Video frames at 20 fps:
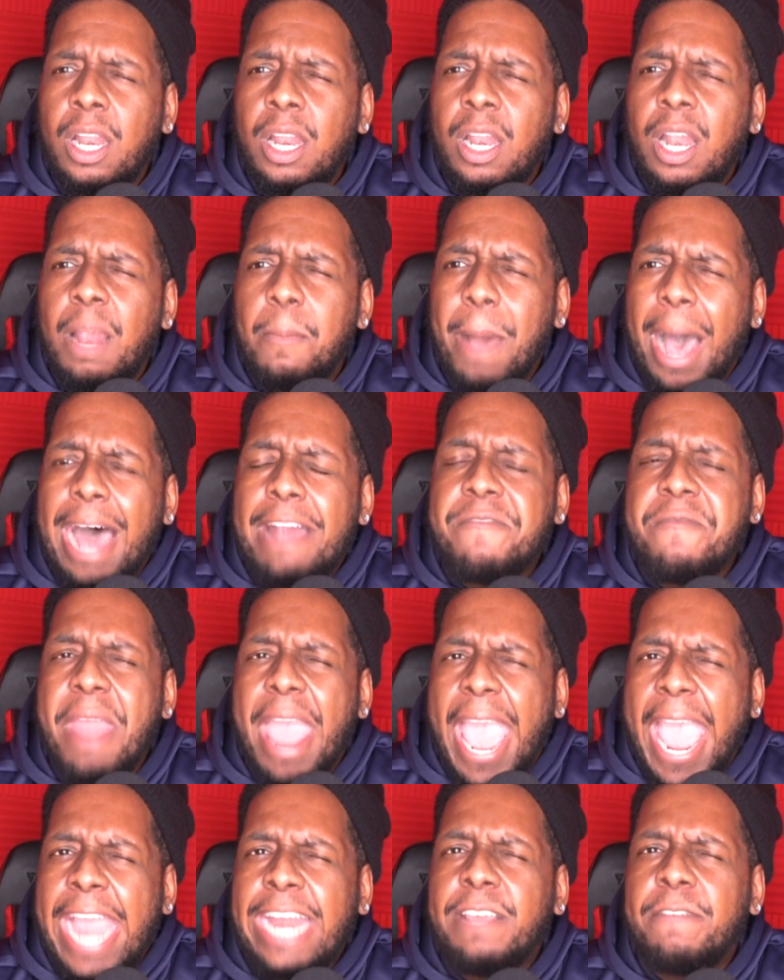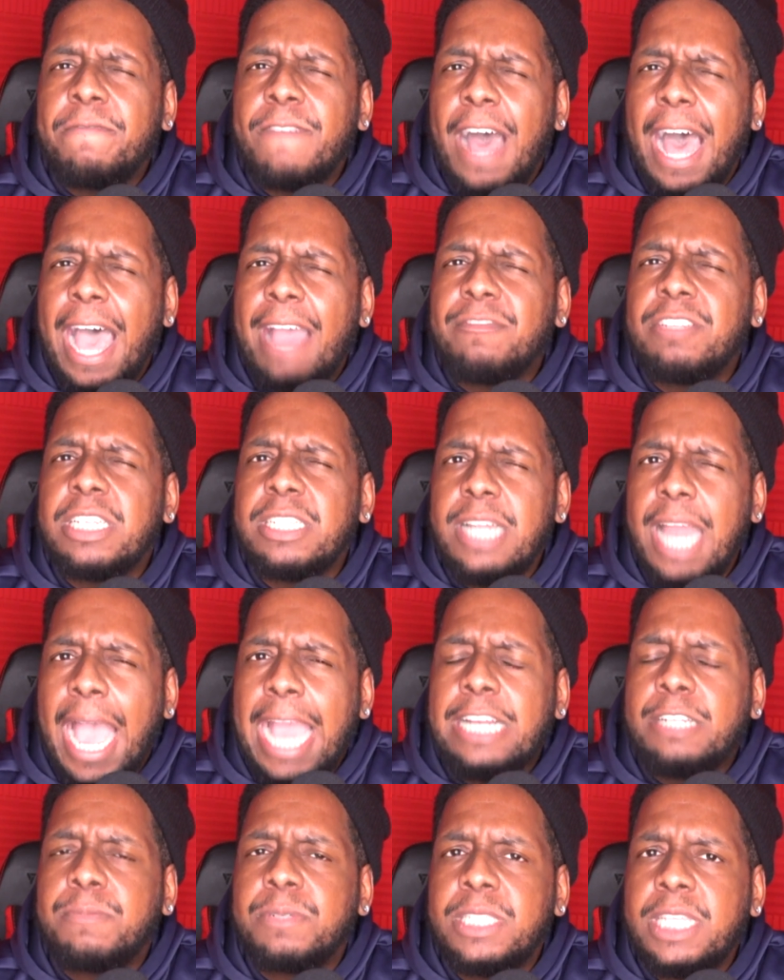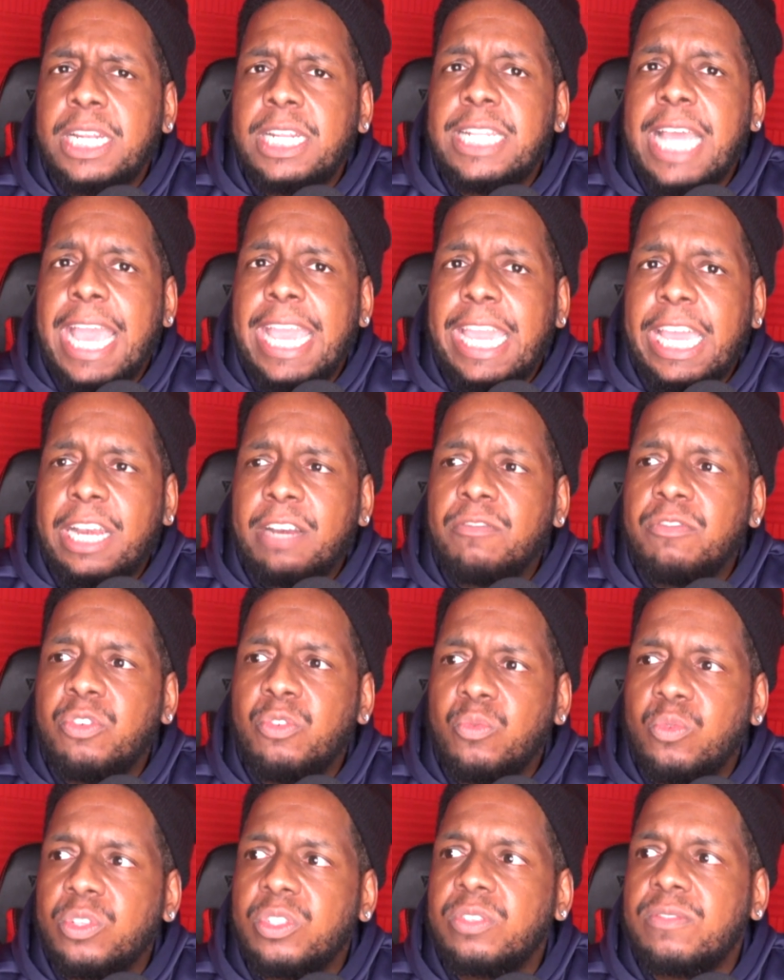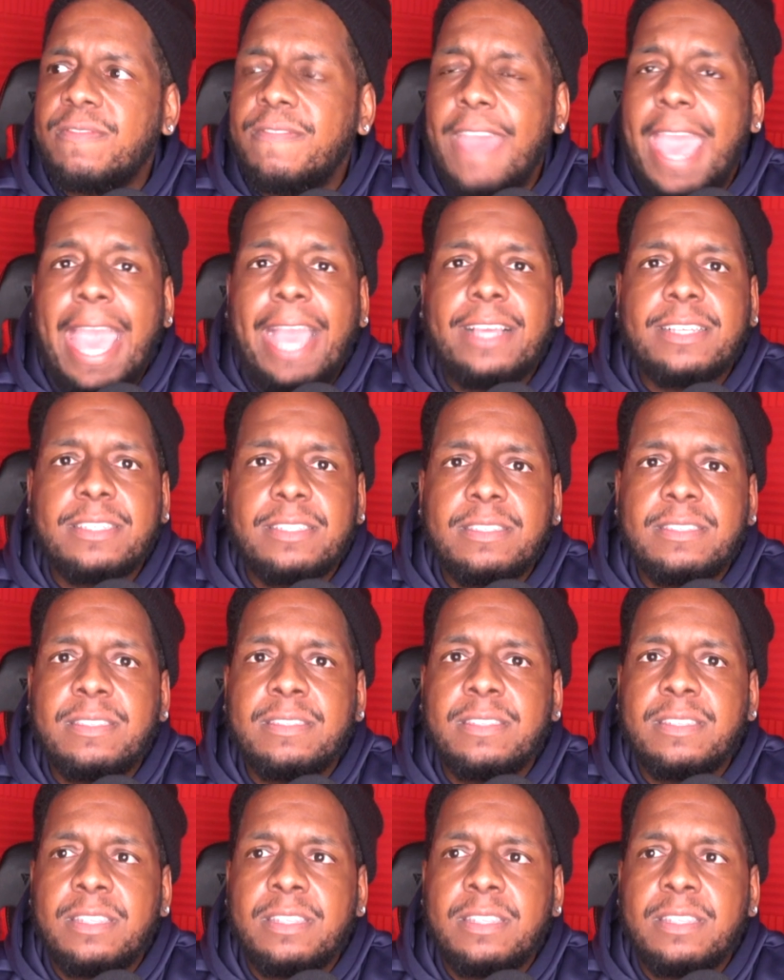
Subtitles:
about 85 to 90% of that interview was facts.